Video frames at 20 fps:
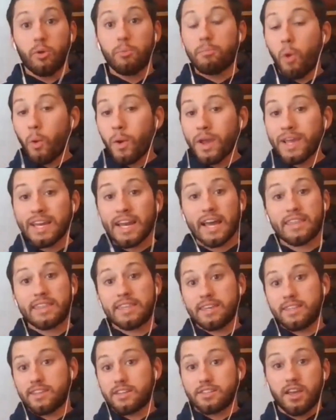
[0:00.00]
point. I
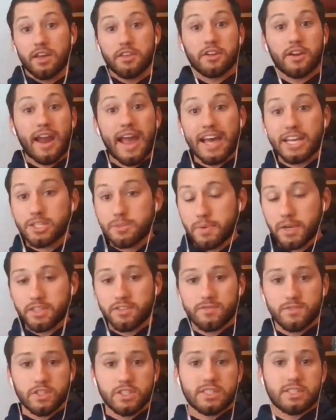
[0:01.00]
think there's other aspects
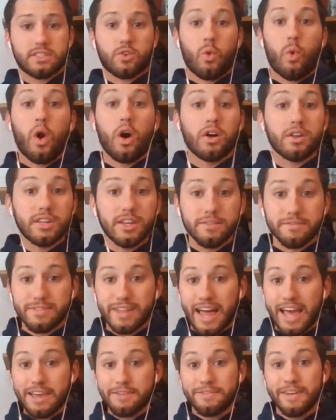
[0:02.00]
of just quality of
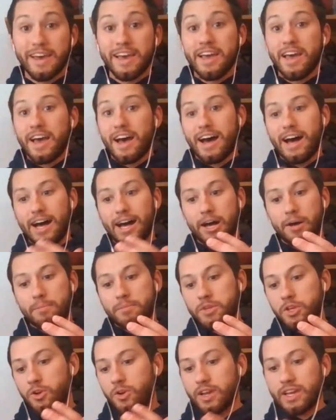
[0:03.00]
life.
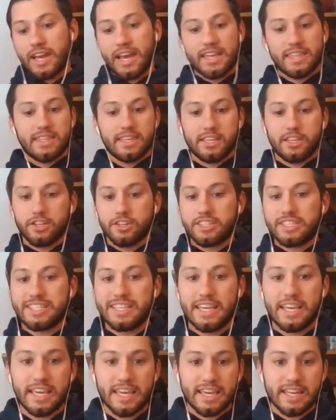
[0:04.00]
I think you're
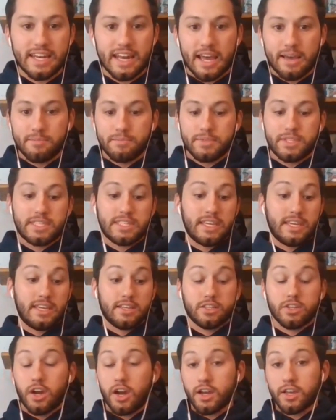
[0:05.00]
seeing it, and I'm
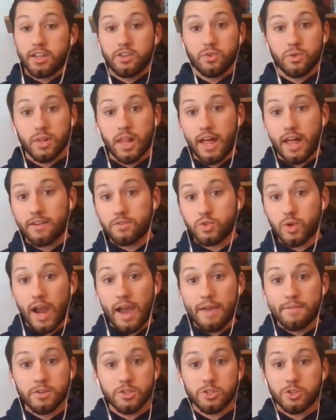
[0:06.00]
talking to a lot of
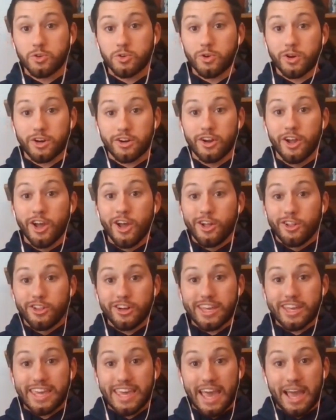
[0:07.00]
drivers who are
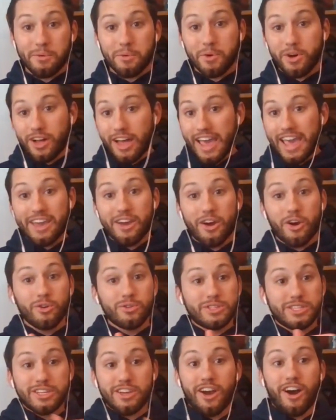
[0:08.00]
looking at, well, hey,
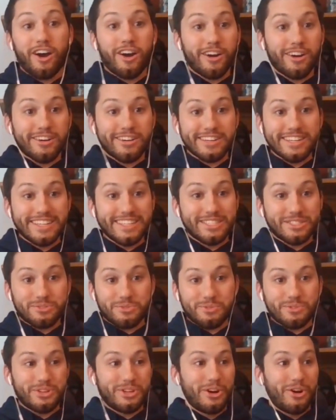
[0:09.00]
OTR is,
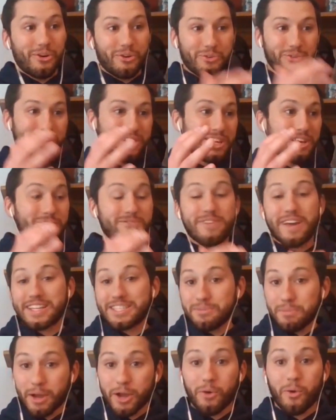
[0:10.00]
really
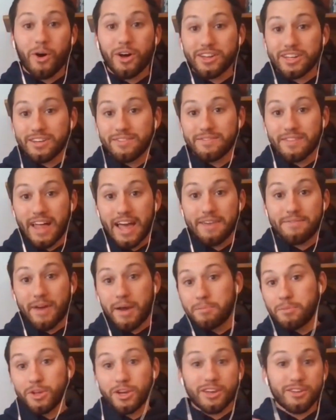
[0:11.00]
affecting my quality of life.
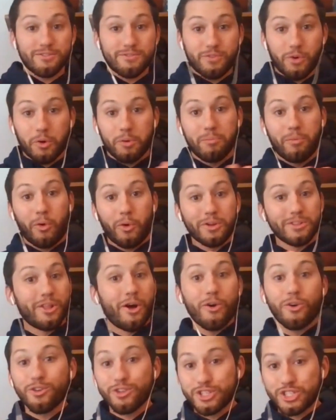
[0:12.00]
I'm looking for more
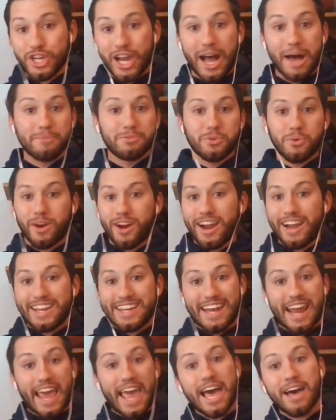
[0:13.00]
local jobs where I
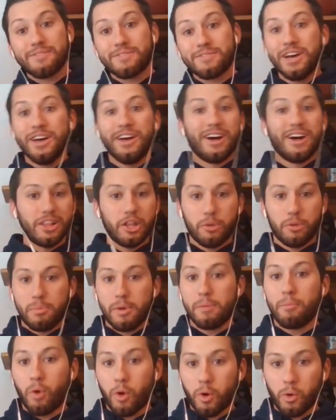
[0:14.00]
can have a little
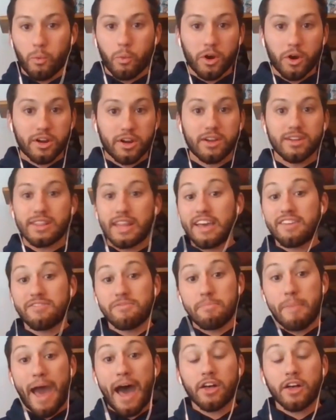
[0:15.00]
bit more
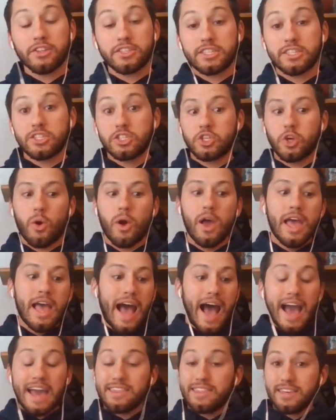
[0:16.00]
work-life balance. And so
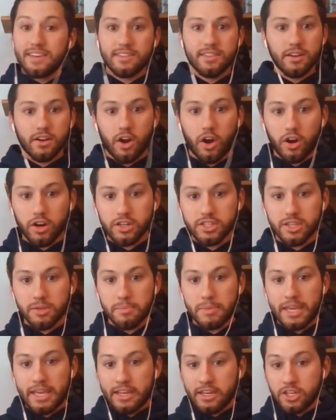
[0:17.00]
I think there are some
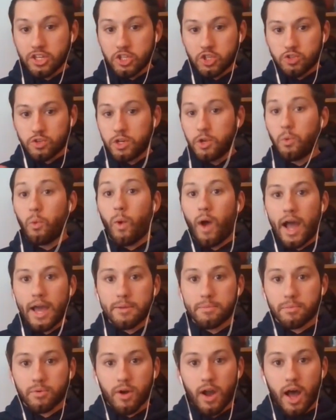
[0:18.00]

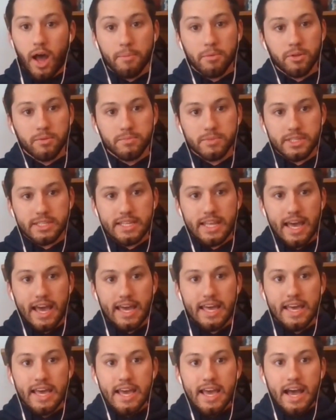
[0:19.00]
industry-wide problems
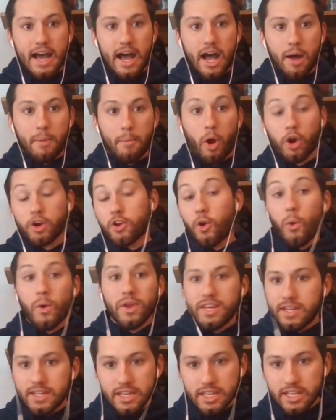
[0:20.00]
that are
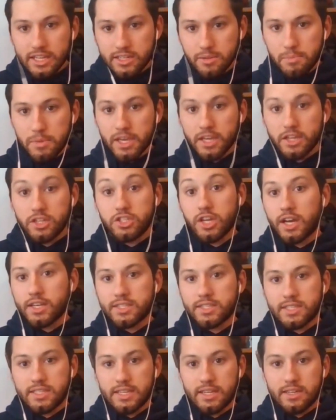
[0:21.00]
going to need to be
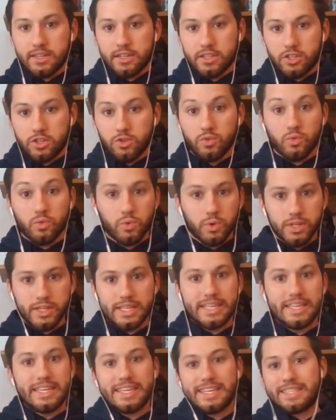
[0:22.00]
adjusted to
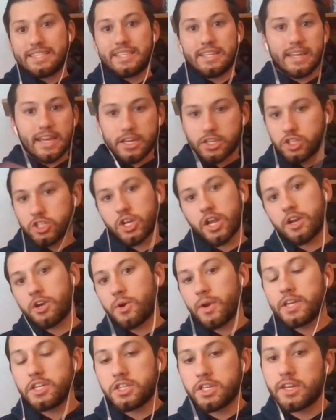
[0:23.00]
really get the next
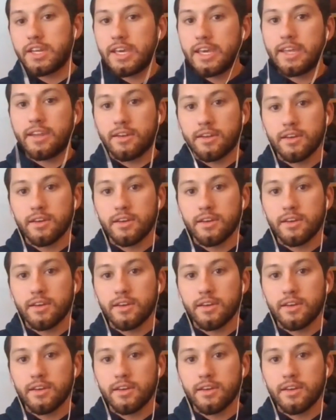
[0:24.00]
generation in.